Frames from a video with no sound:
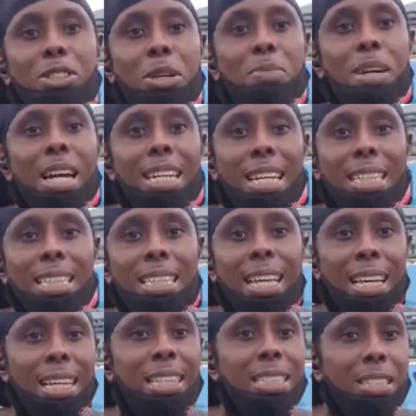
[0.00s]
some kind of
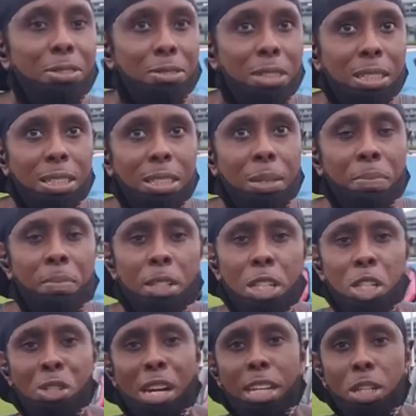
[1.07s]
negativity.
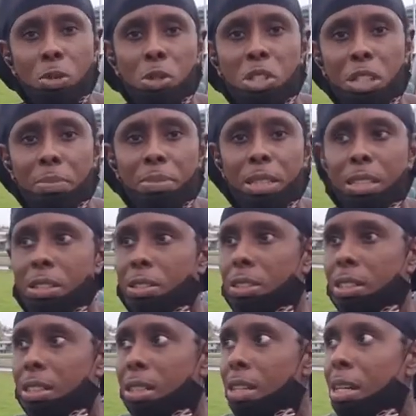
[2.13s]
You're trying to do something
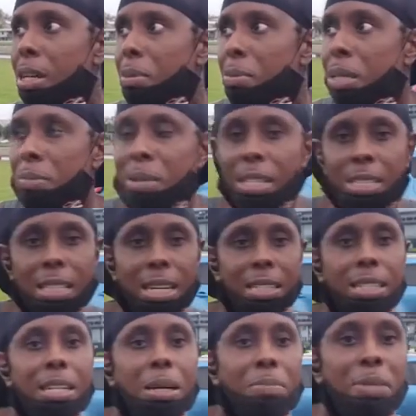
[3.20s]
good. Maybe you
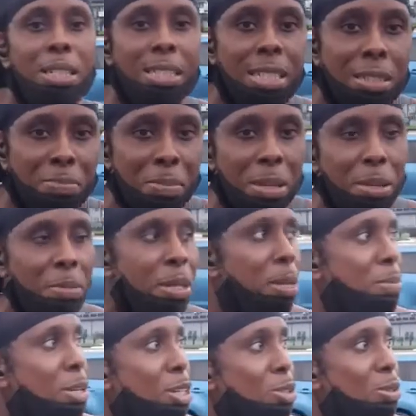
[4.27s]
started a business,
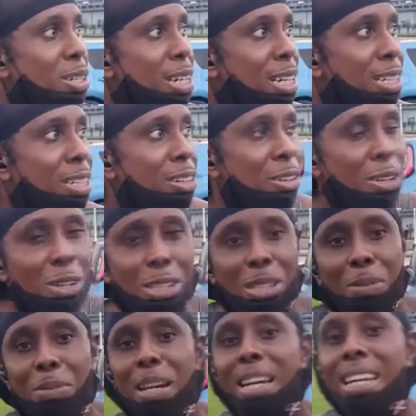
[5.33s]
maybe you're doing a degree or
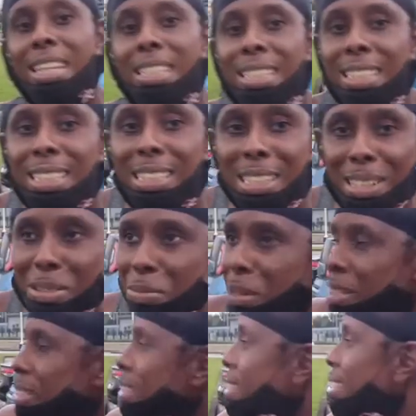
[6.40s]
some kind of thing. Tell me.
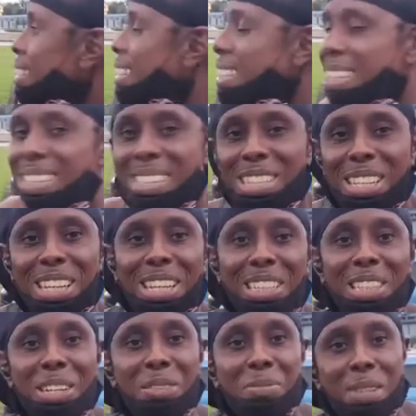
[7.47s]
Chica,
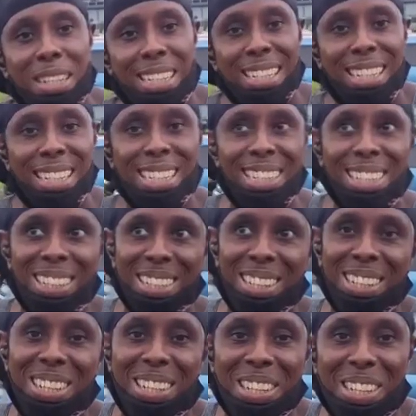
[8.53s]
tell me.
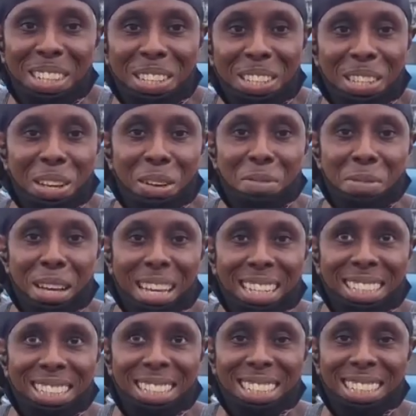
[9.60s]
Tell me, I
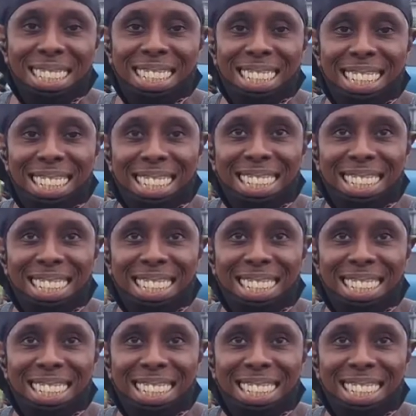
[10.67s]
listened.